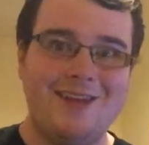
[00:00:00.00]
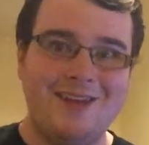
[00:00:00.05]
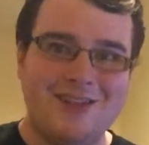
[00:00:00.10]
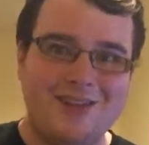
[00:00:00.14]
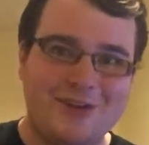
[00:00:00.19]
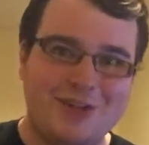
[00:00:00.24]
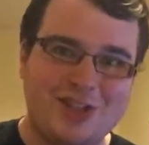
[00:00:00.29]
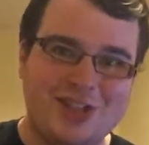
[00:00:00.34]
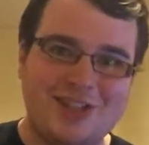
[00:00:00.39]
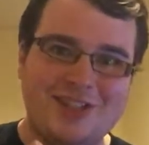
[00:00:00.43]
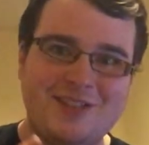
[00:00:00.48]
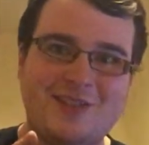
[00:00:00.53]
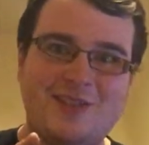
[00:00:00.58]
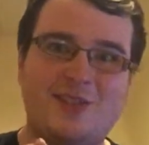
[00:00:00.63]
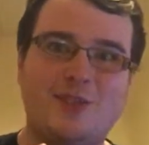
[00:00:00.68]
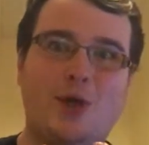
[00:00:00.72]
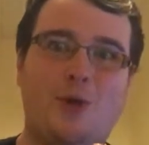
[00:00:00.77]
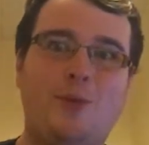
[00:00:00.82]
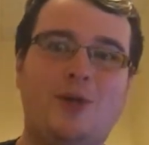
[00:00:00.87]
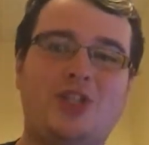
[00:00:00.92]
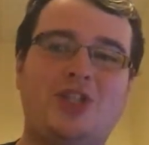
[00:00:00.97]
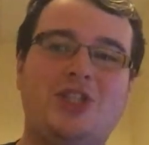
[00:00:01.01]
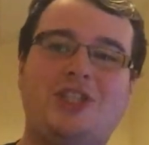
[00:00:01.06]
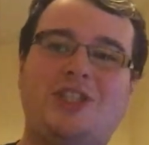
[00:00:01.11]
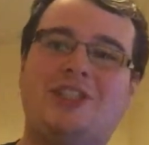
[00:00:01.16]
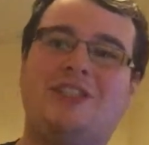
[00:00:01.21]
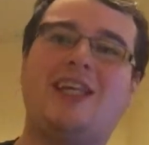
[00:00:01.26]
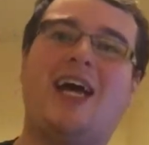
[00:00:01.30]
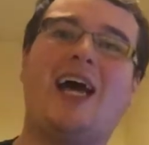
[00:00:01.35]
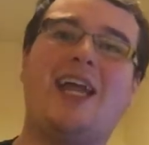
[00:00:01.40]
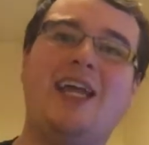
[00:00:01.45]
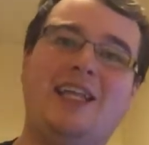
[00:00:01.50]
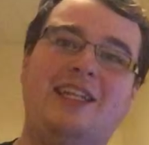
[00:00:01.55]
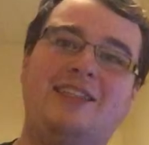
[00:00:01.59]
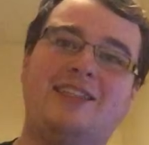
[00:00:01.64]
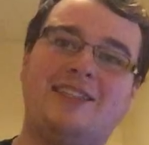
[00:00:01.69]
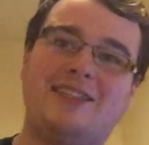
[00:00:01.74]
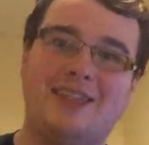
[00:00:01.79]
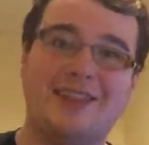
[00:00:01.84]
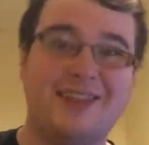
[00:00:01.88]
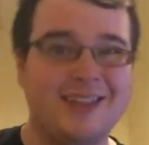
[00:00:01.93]
There's so much
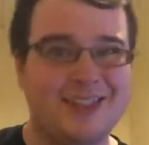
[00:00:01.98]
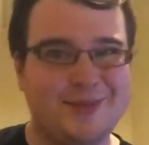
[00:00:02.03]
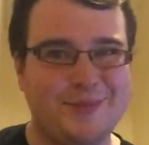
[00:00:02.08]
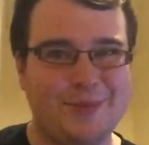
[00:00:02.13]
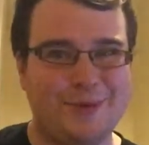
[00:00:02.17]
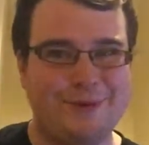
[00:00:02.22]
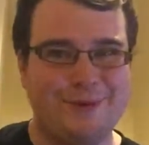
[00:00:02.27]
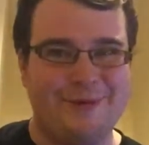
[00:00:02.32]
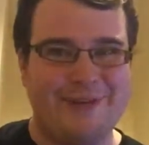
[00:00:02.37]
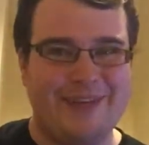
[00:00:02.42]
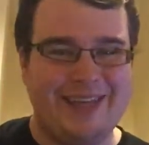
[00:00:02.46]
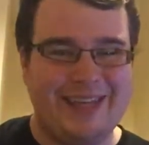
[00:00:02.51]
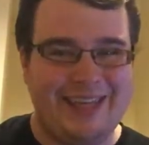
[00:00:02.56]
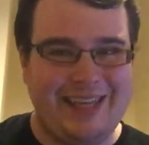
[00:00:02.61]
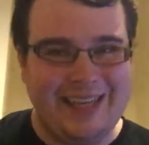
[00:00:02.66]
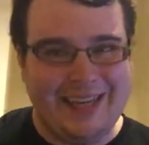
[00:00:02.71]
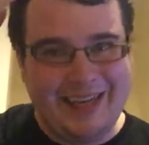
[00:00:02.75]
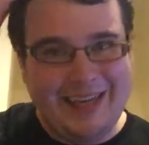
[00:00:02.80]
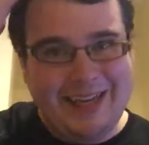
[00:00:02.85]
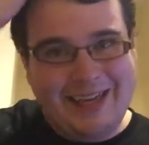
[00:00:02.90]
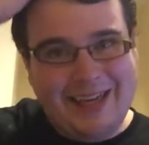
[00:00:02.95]
science in this movie.